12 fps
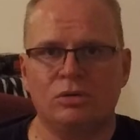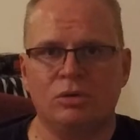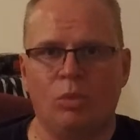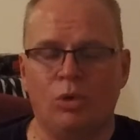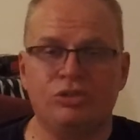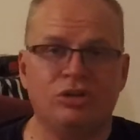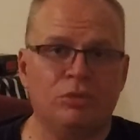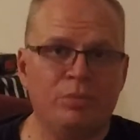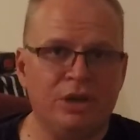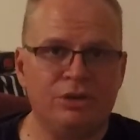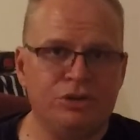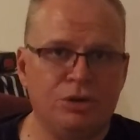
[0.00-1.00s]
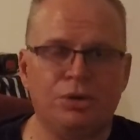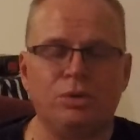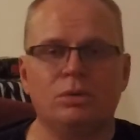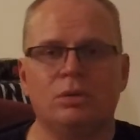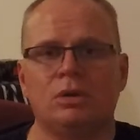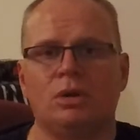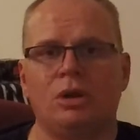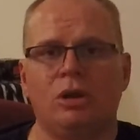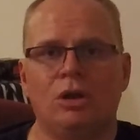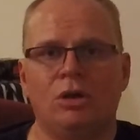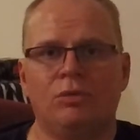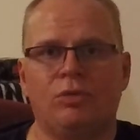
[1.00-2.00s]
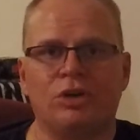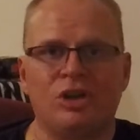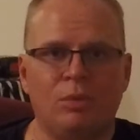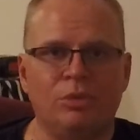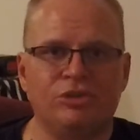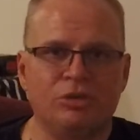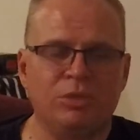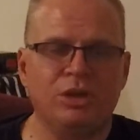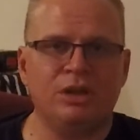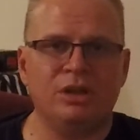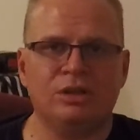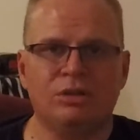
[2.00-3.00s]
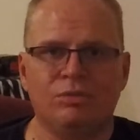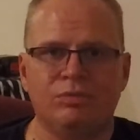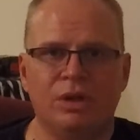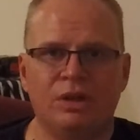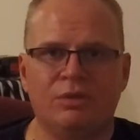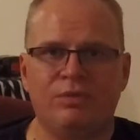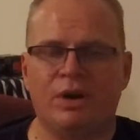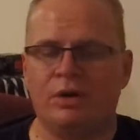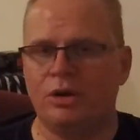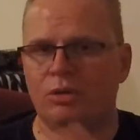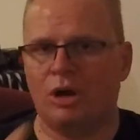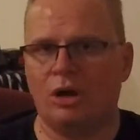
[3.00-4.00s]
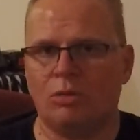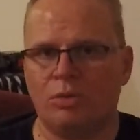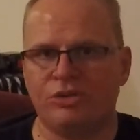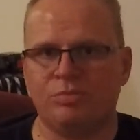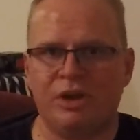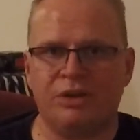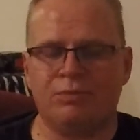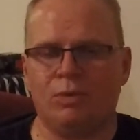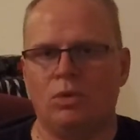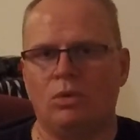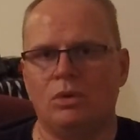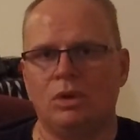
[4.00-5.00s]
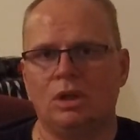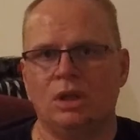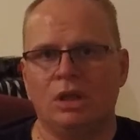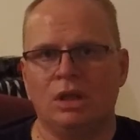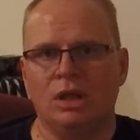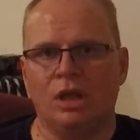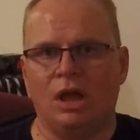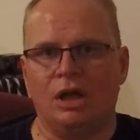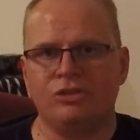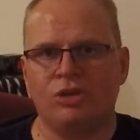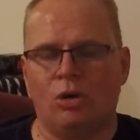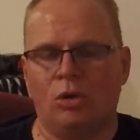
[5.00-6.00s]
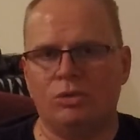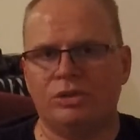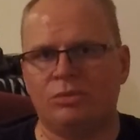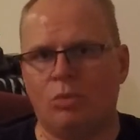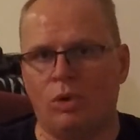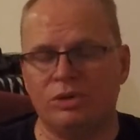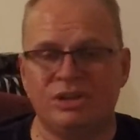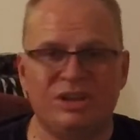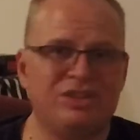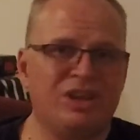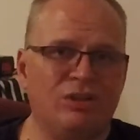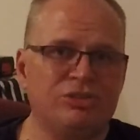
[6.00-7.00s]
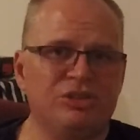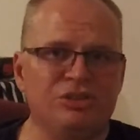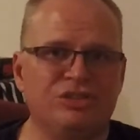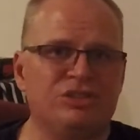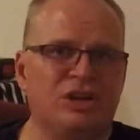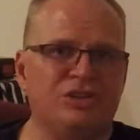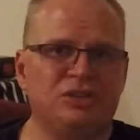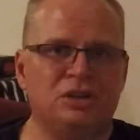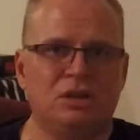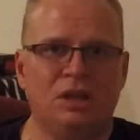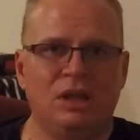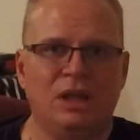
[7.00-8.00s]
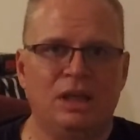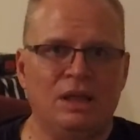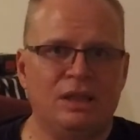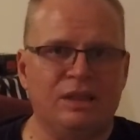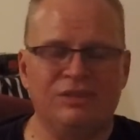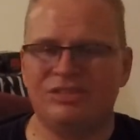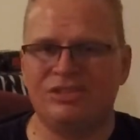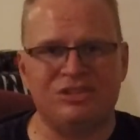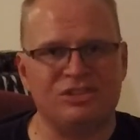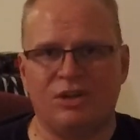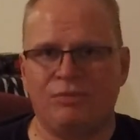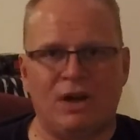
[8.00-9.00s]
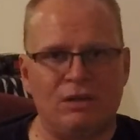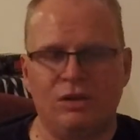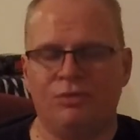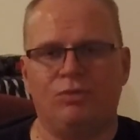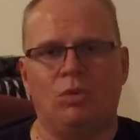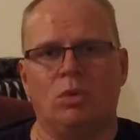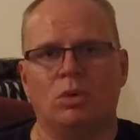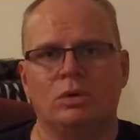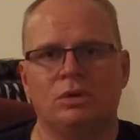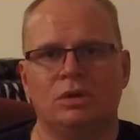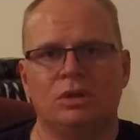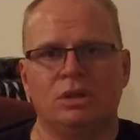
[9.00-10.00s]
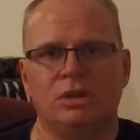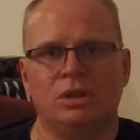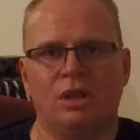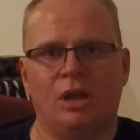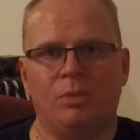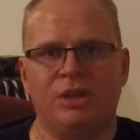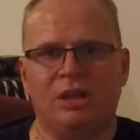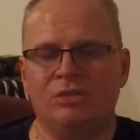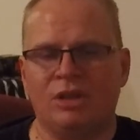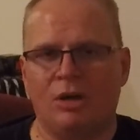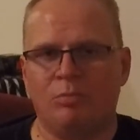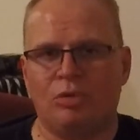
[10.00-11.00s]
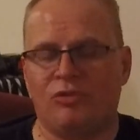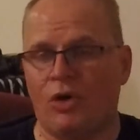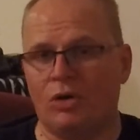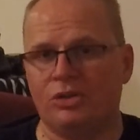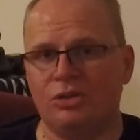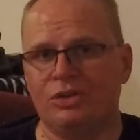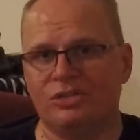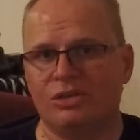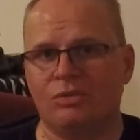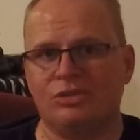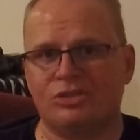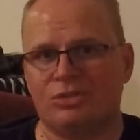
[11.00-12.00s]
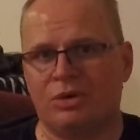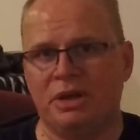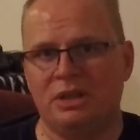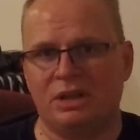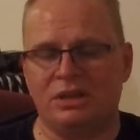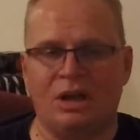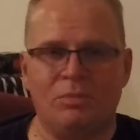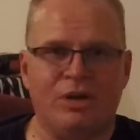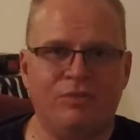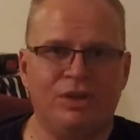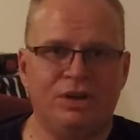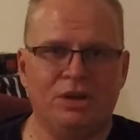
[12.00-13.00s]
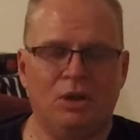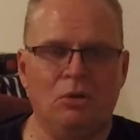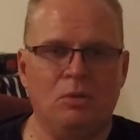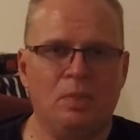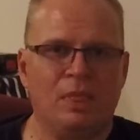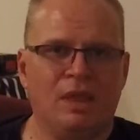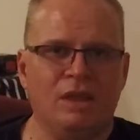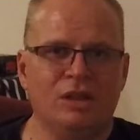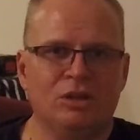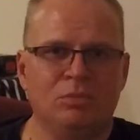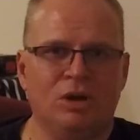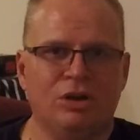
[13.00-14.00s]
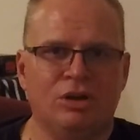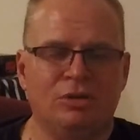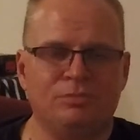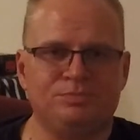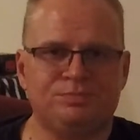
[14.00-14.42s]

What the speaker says: want to commend you for coming to me in a very respectful tone and wanting an intelligent discussion. This is the stuff I live for. I mean, I prefer to do this on the street and not by video, but